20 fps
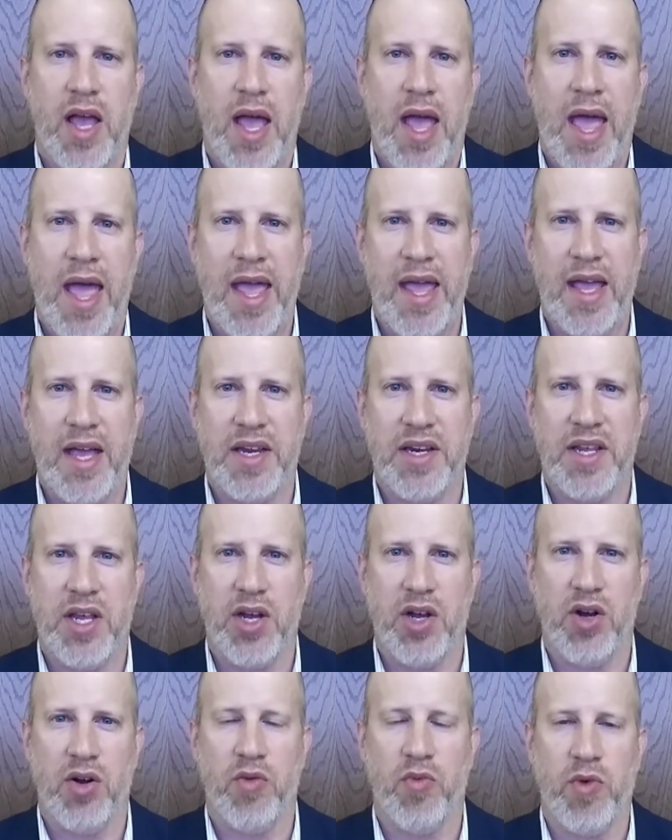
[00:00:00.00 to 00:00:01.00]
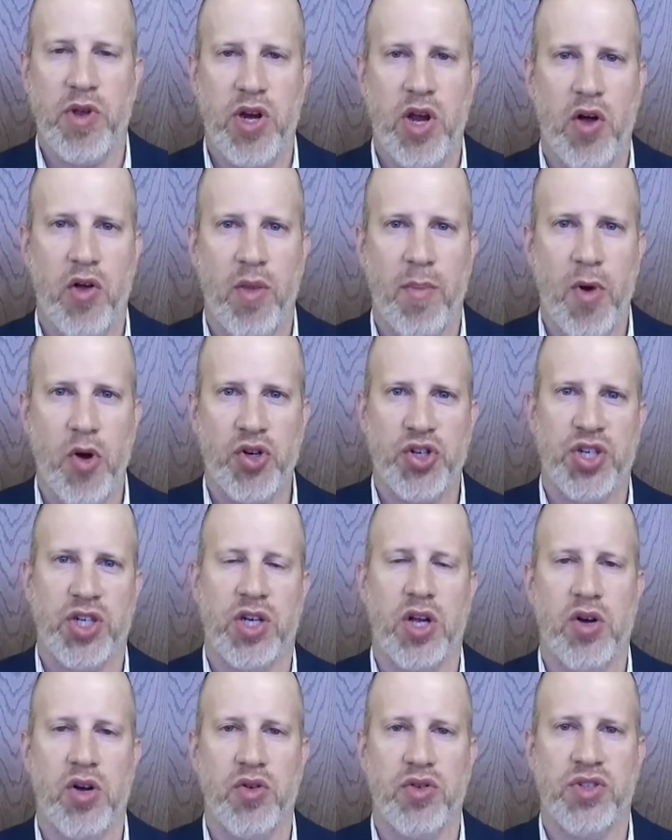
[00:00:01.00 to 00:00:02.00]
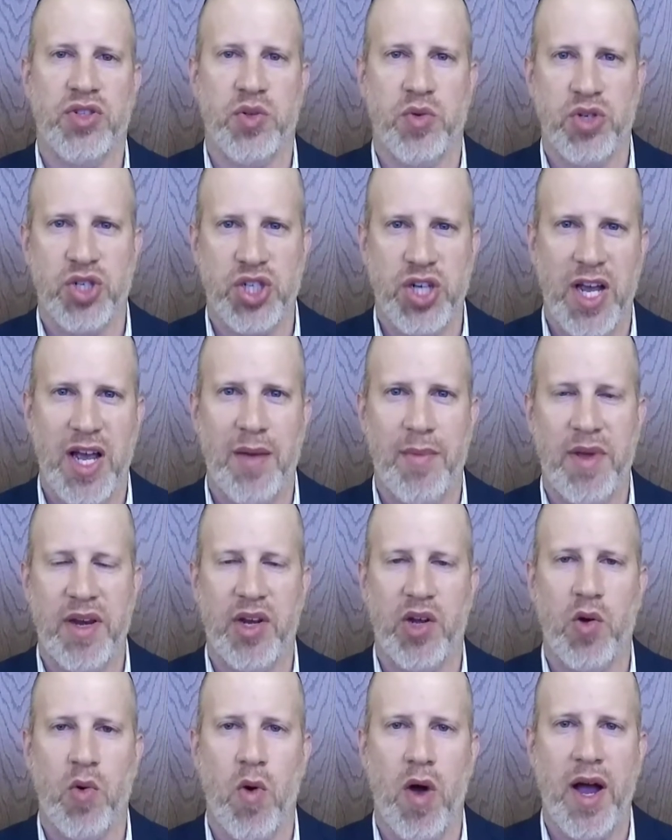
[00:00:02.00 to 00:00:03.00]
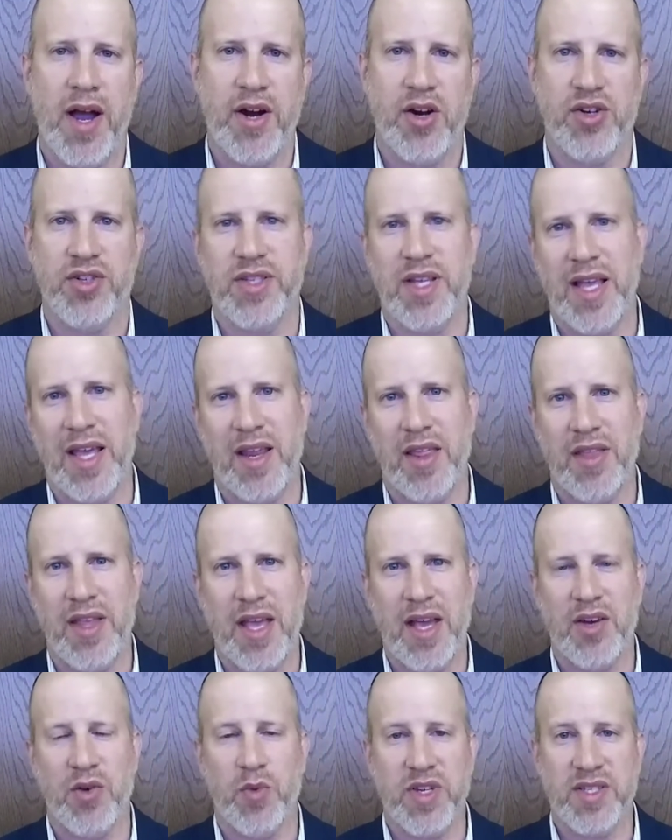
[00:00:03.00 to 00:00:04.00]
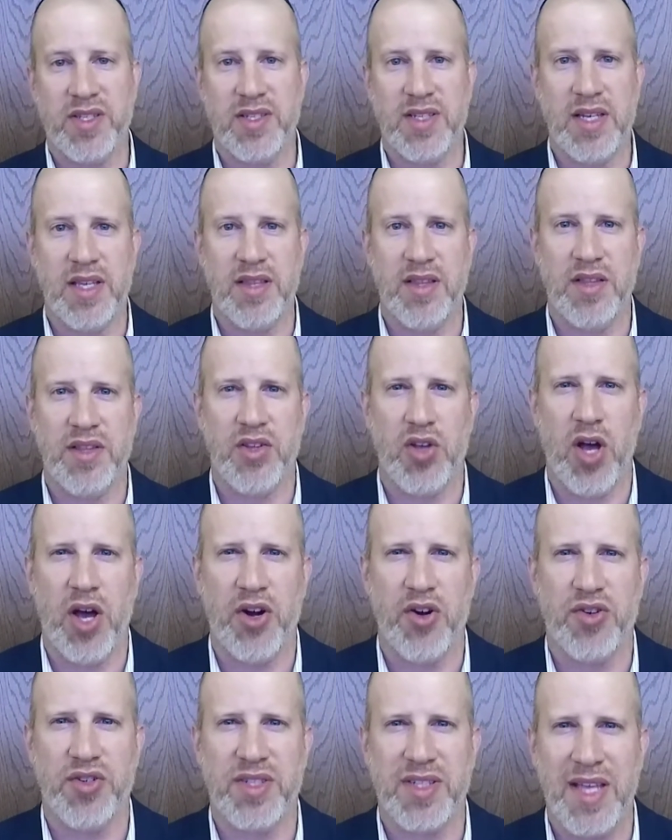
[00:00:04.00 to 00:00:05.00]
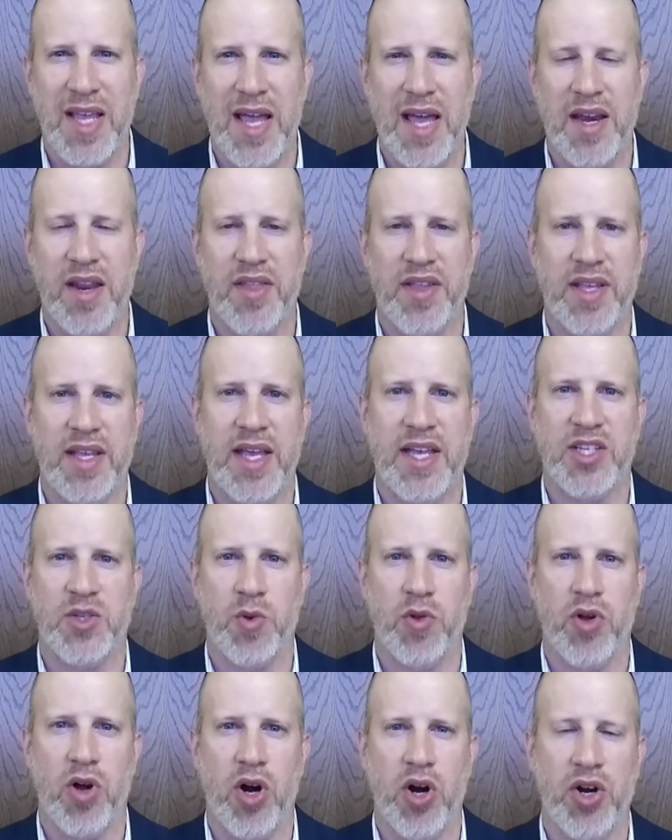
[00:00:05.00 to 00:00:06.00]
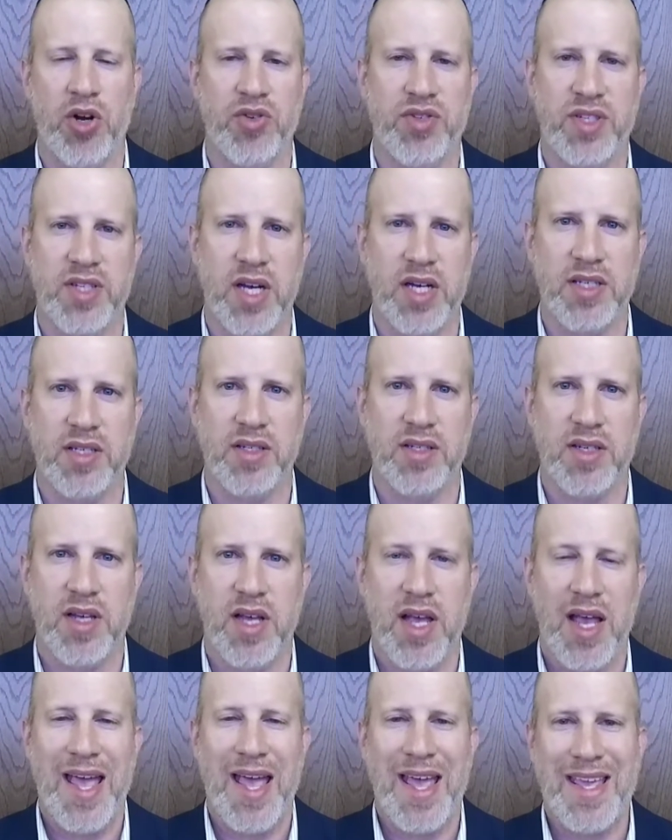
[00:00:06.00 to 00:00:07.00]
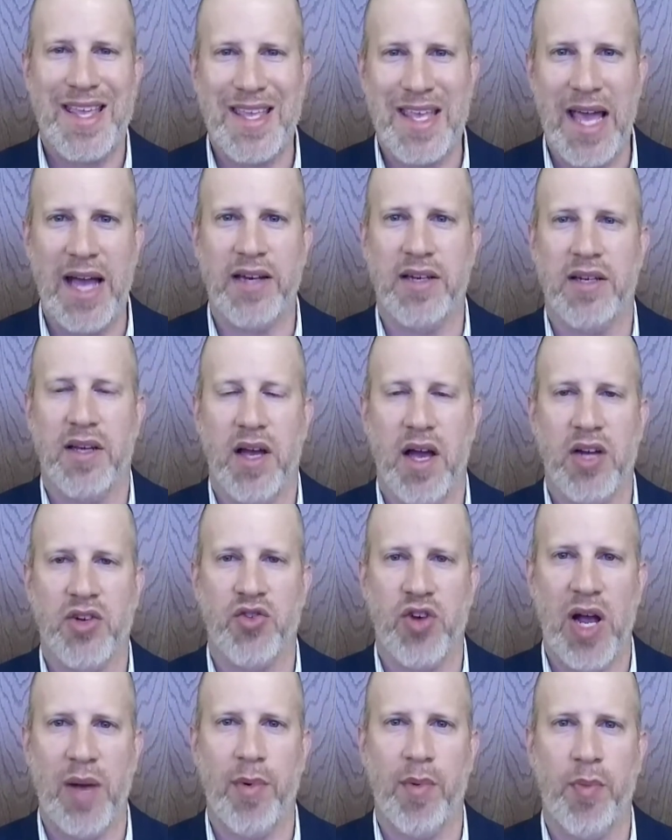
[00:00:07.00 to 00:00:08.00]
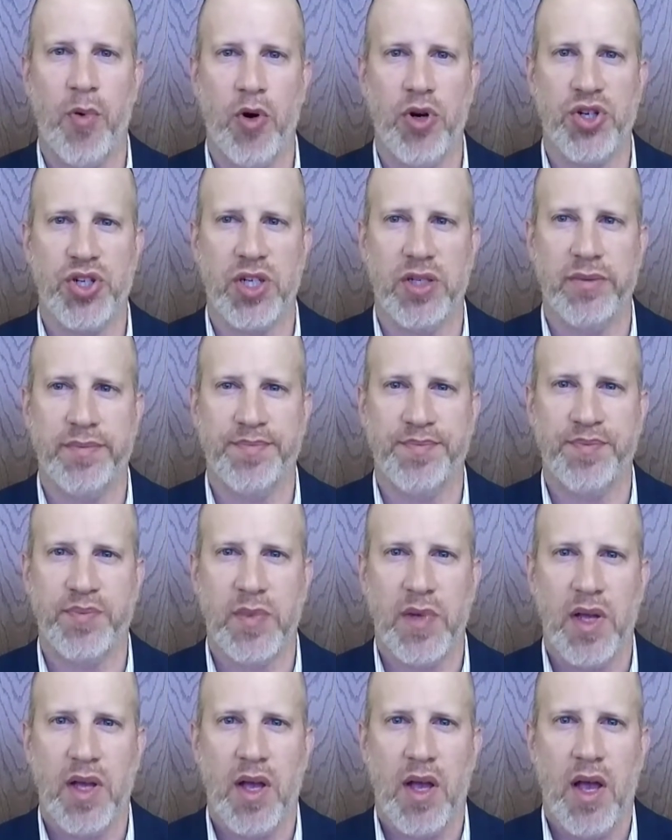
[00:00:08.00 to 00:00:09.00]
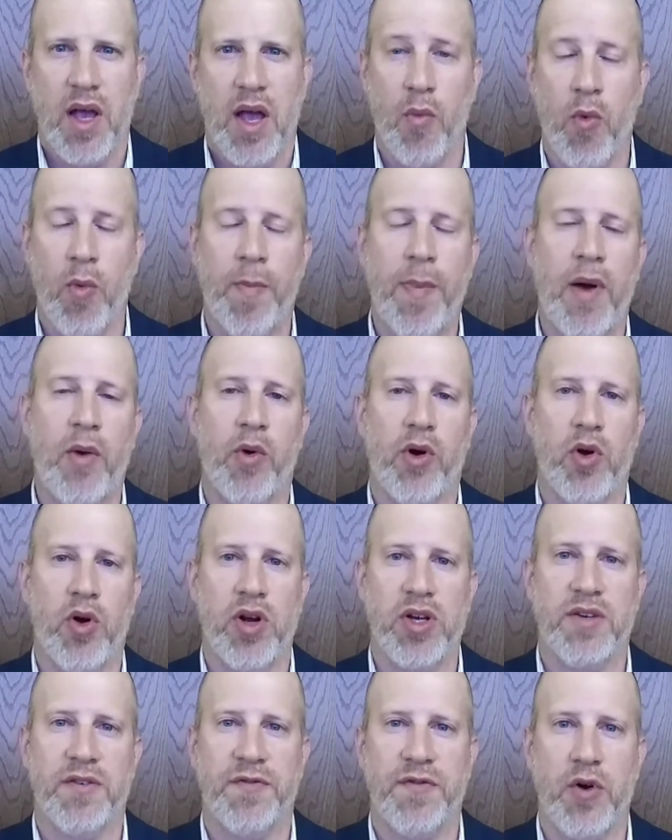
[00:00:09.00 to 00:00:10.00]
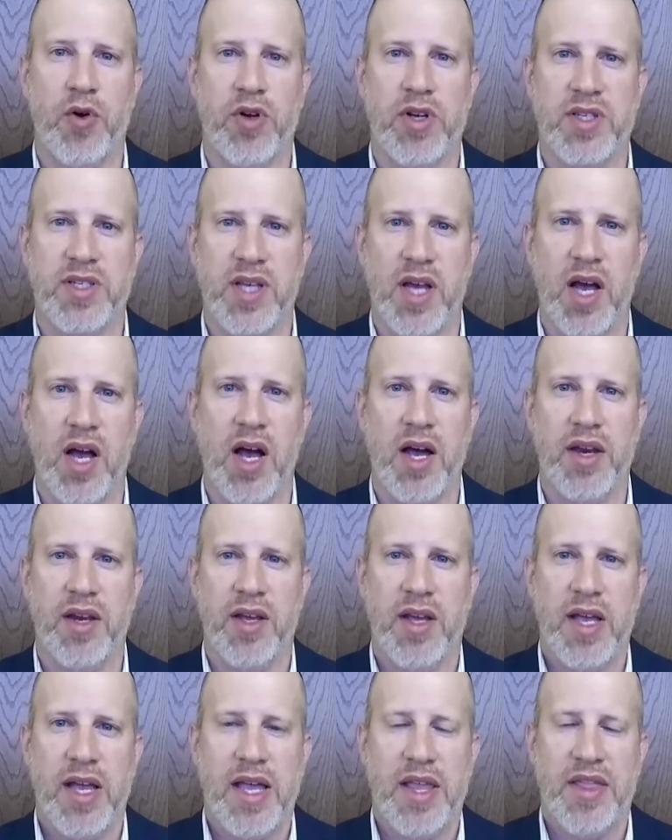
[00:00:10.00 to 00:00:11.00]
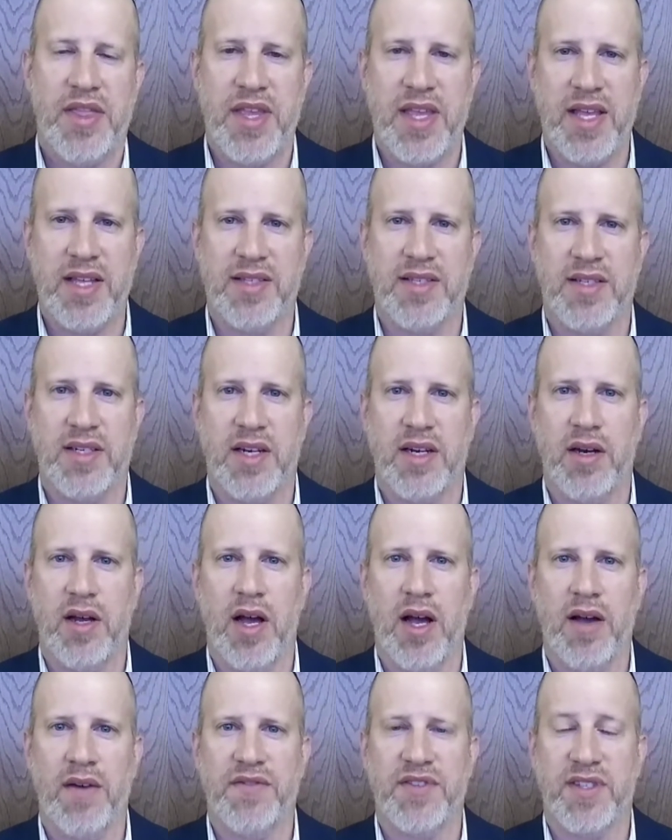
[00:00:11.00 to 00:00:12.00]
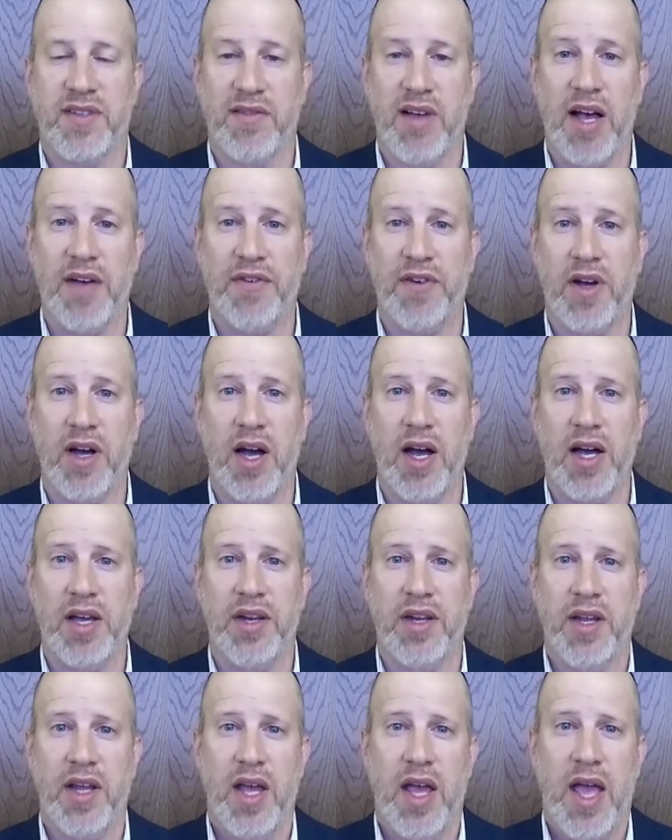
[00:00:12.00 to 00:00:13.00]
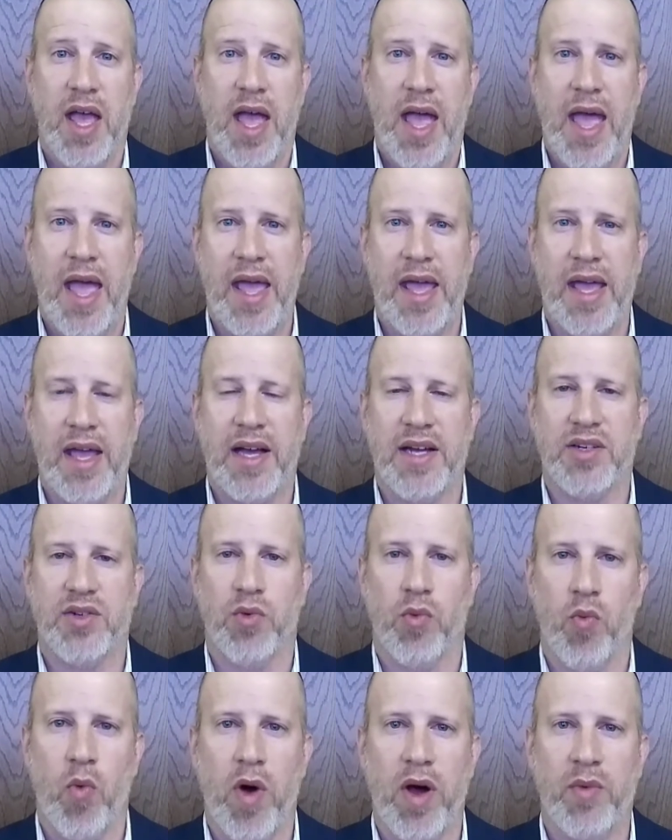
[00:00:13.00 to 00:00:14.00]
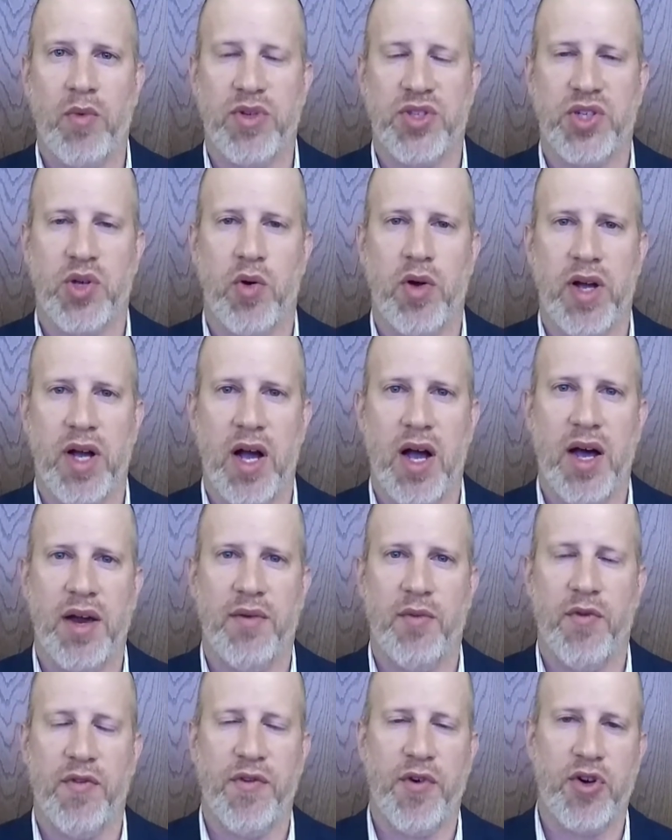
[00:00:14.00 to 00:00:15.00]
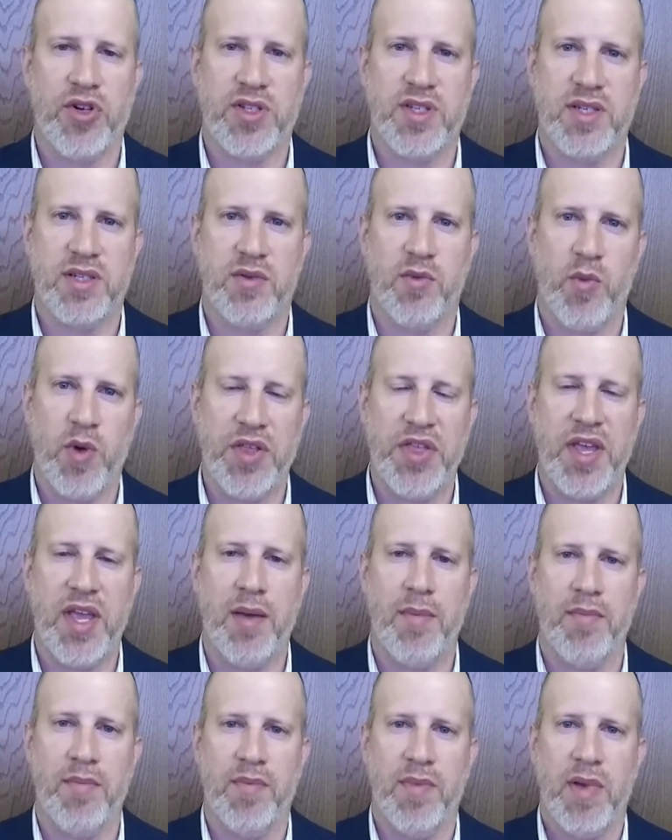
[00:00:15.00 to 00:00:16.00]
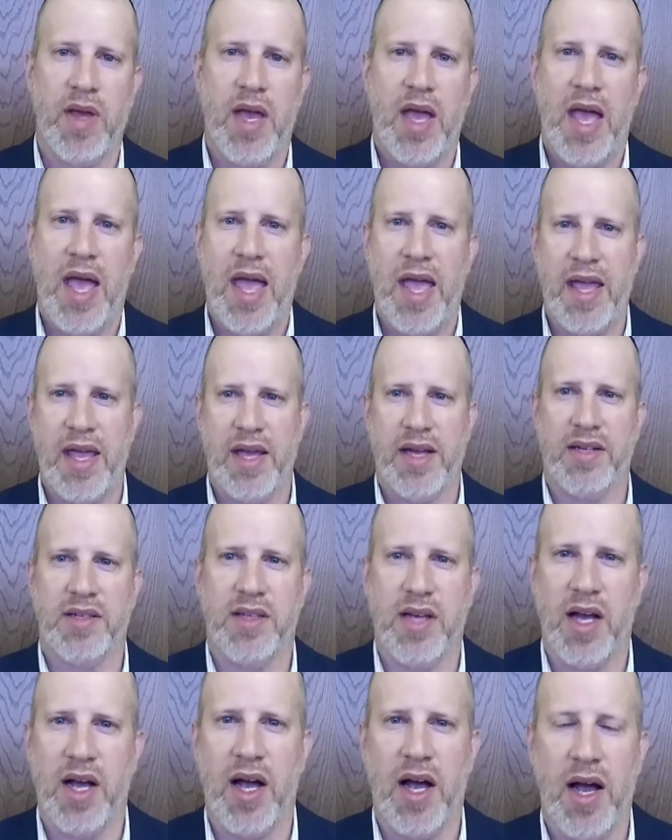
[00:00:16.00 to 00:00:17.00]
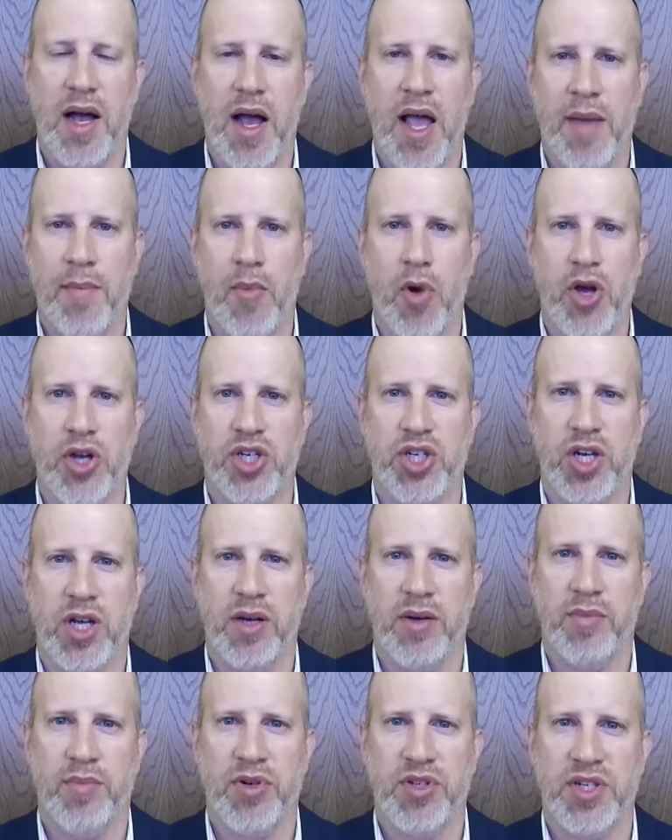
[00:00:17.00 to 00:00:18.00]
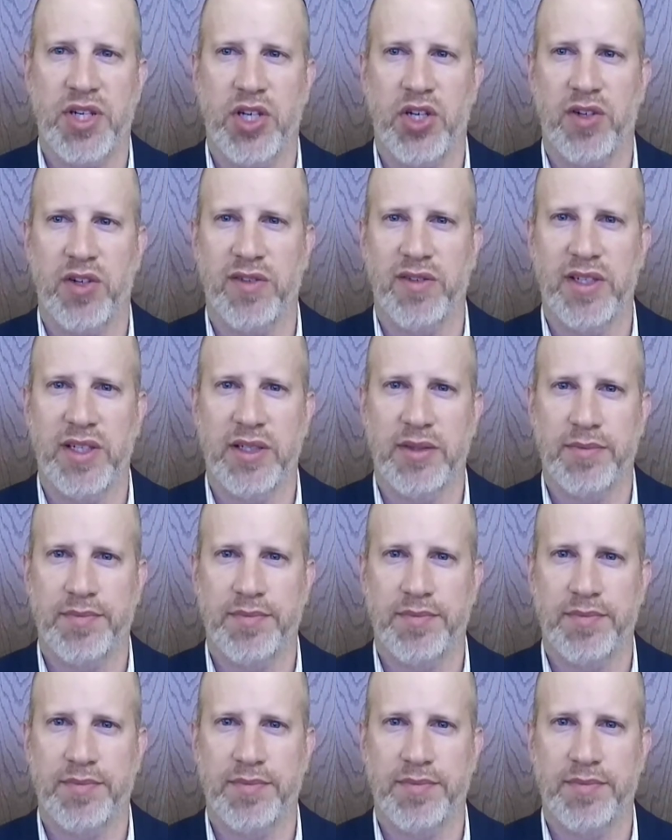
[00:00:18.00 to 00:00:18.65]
And here we know that Moshe goes to Hashem and inquires, and in the end we see that the daughters can, in the case where there are no sons, get a tribal portion. But we're going to focus on the incident of Selofhad and what was going on versus with him and Moshe particularly.